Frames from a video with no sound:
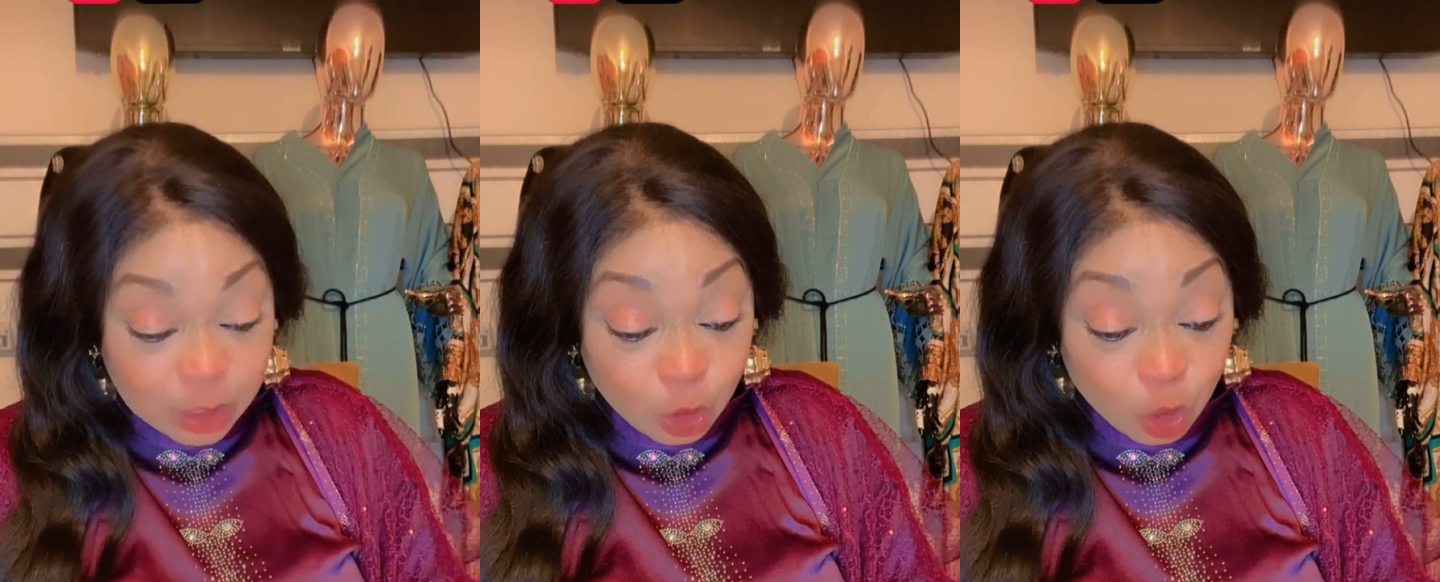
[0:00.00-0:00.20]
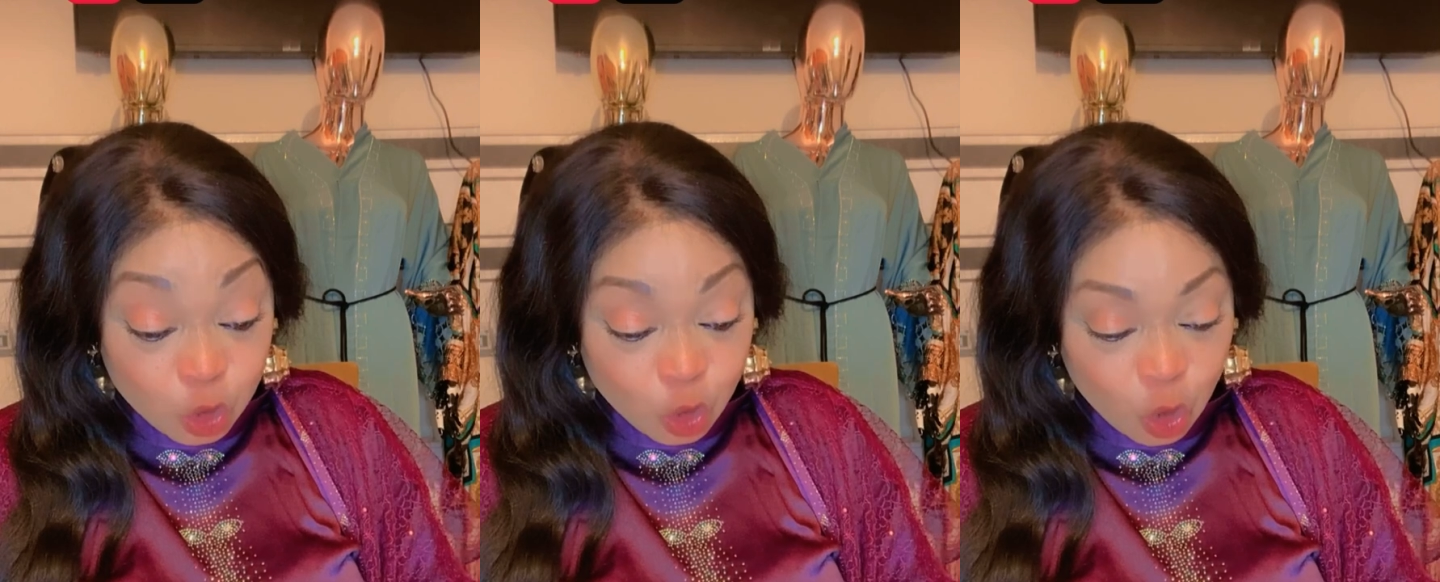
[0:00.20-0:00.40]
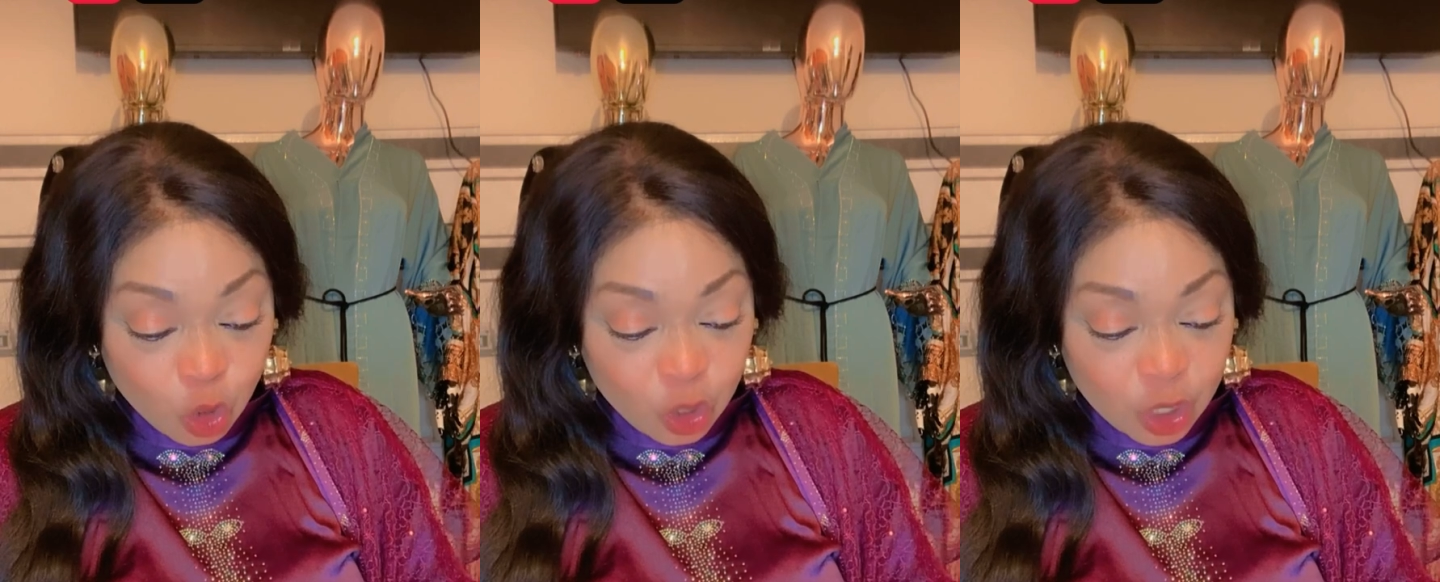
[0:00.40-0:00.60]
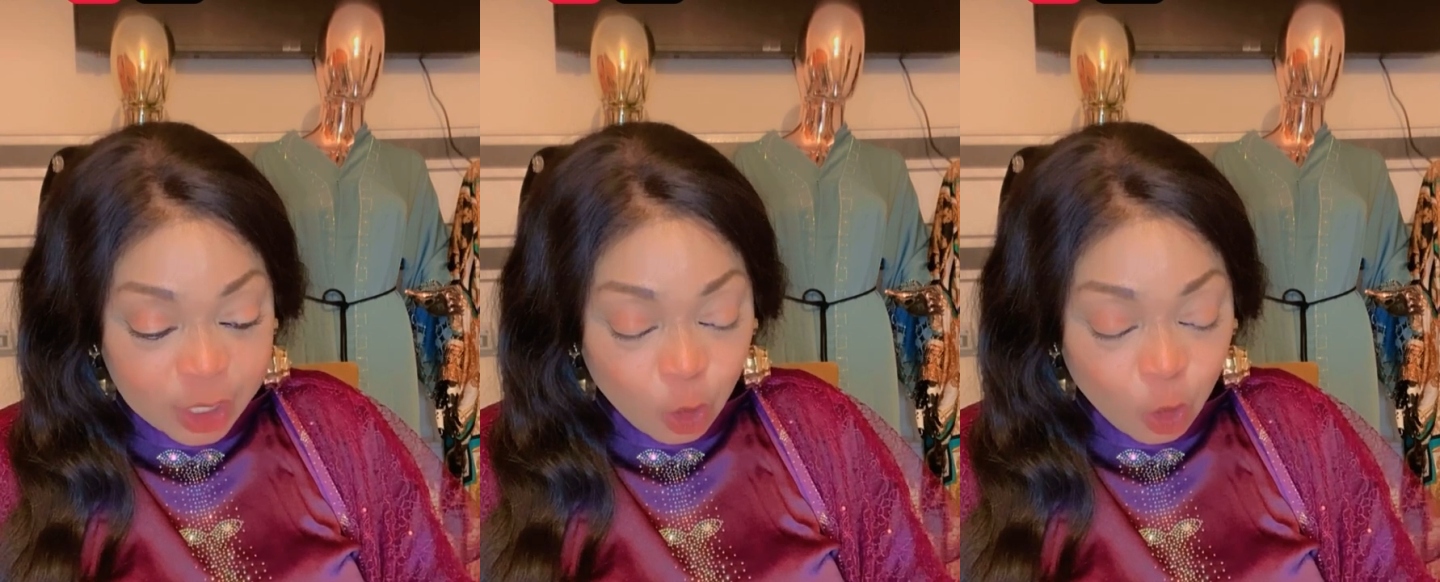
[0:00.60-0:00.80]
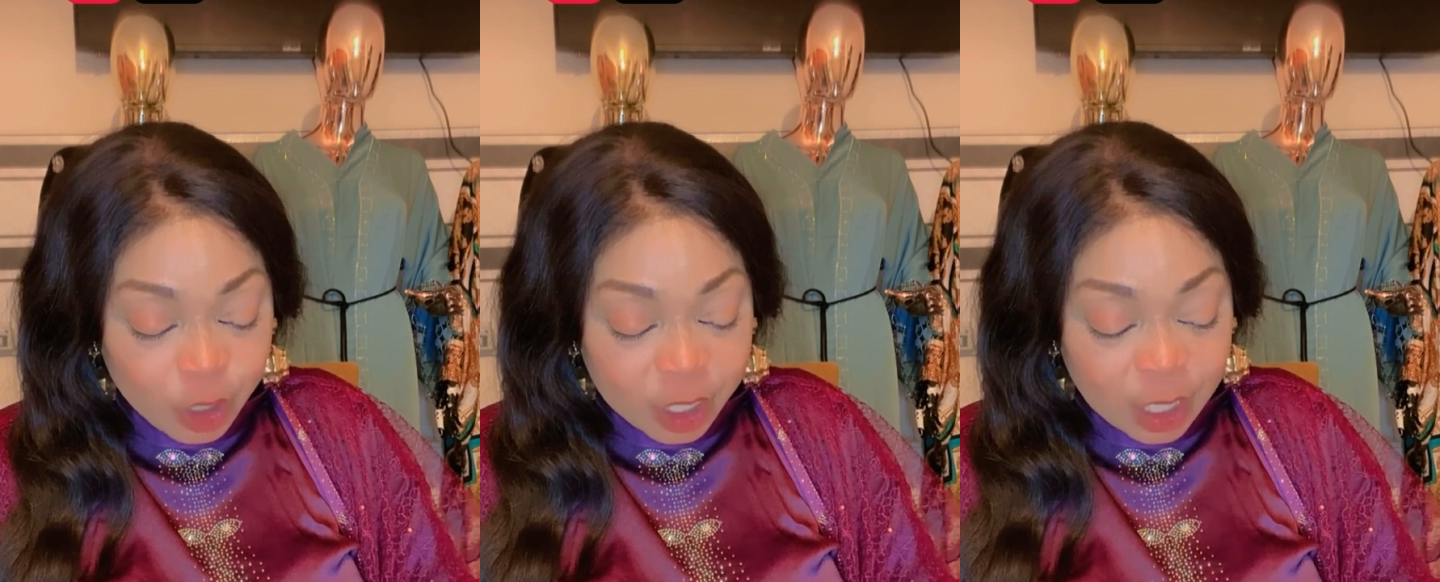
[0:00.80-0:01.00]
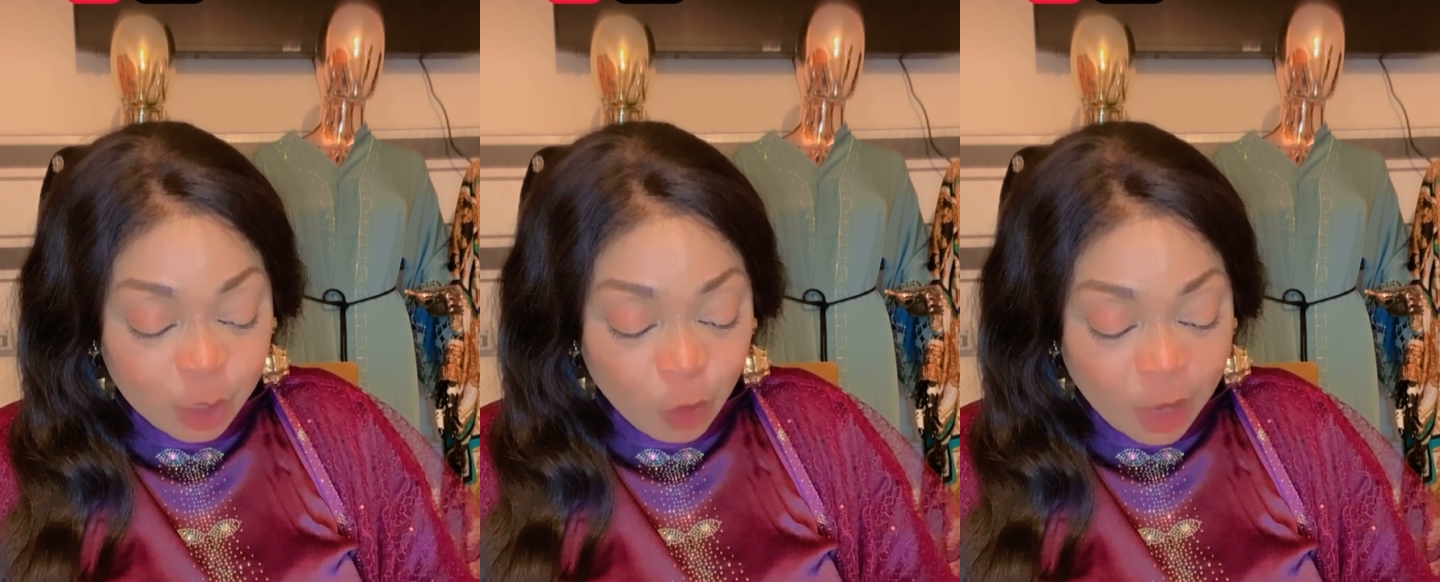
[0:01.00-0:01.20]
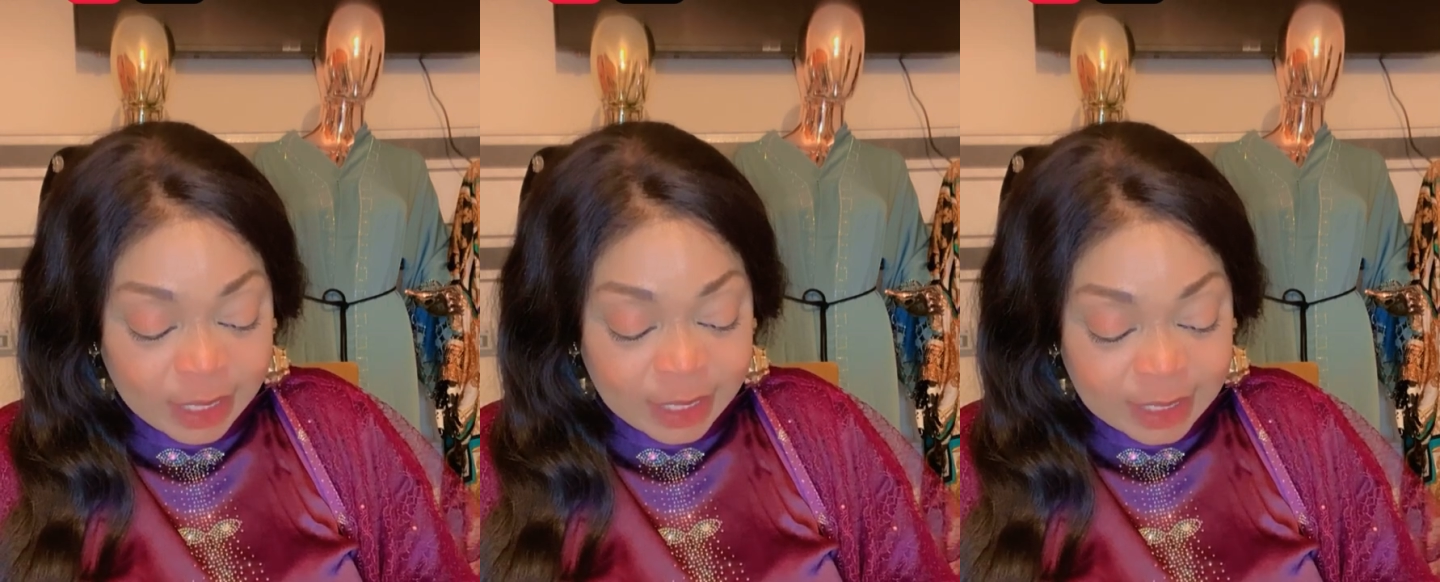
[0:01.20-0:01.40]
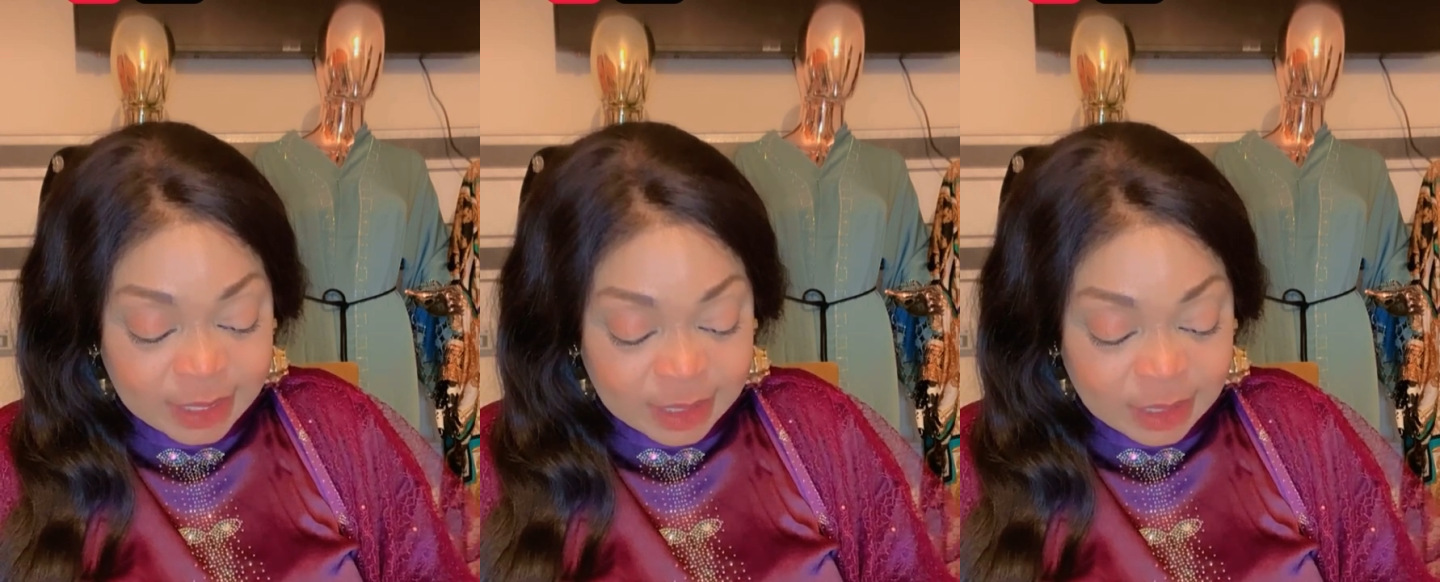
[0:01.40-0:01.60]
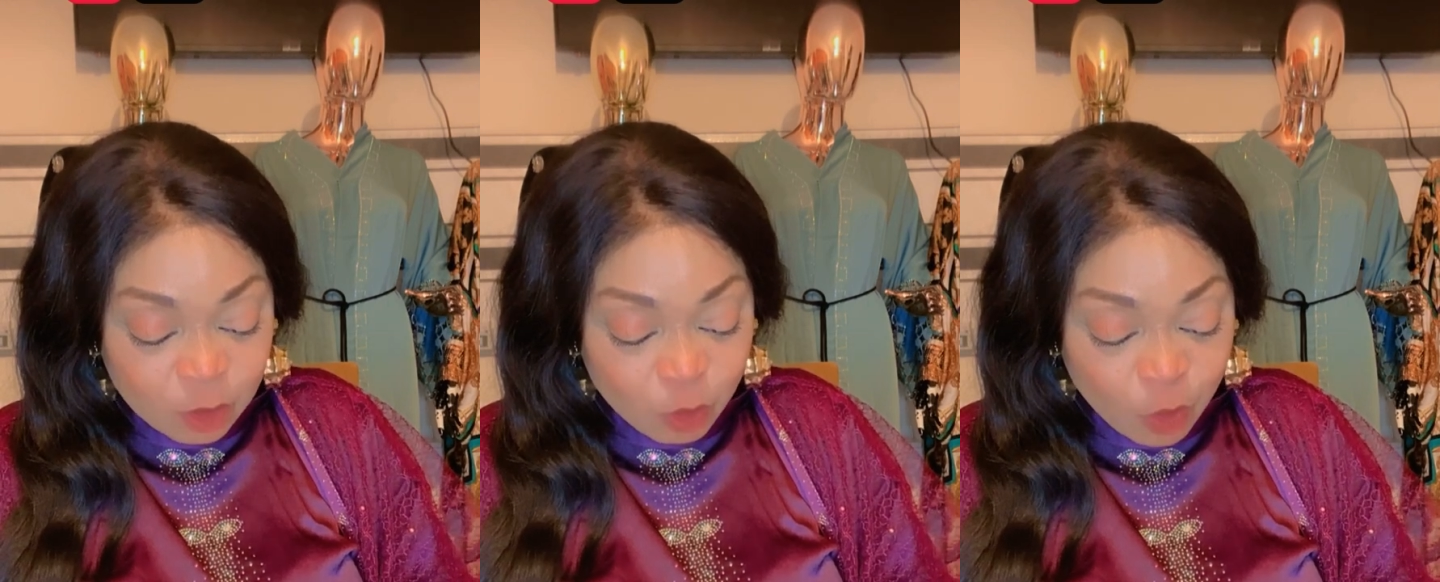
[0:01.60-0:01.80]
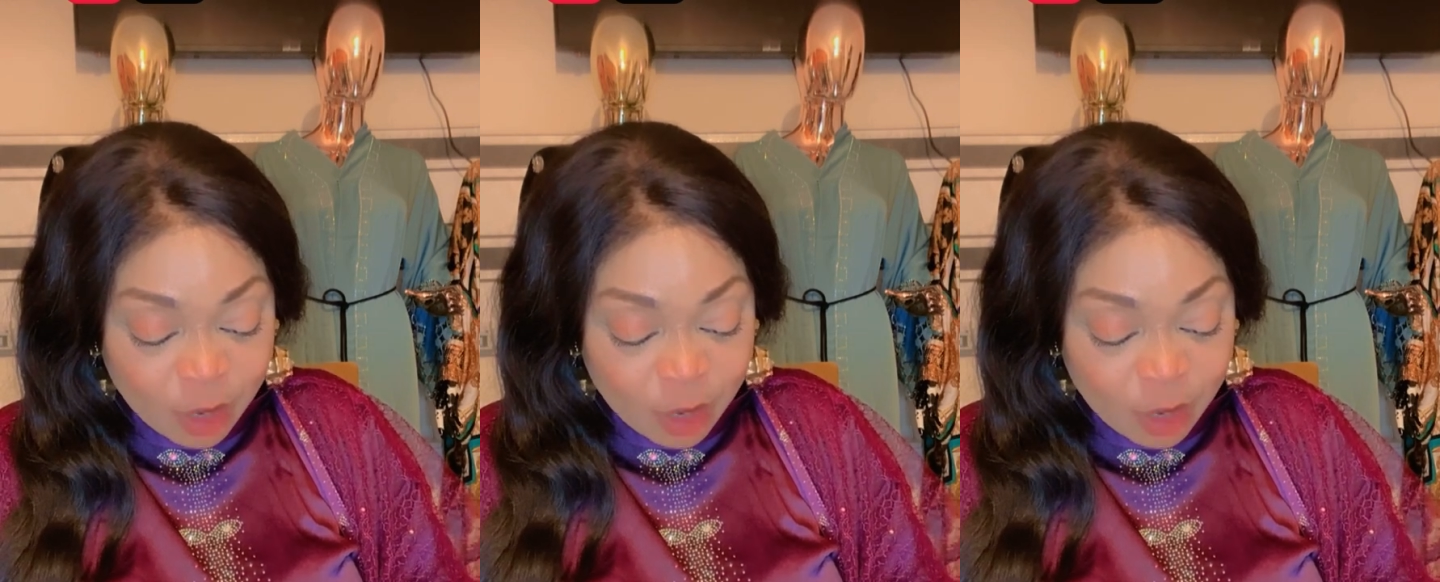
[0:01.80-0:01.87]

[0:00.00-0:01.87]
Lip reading: Dr. Okewale's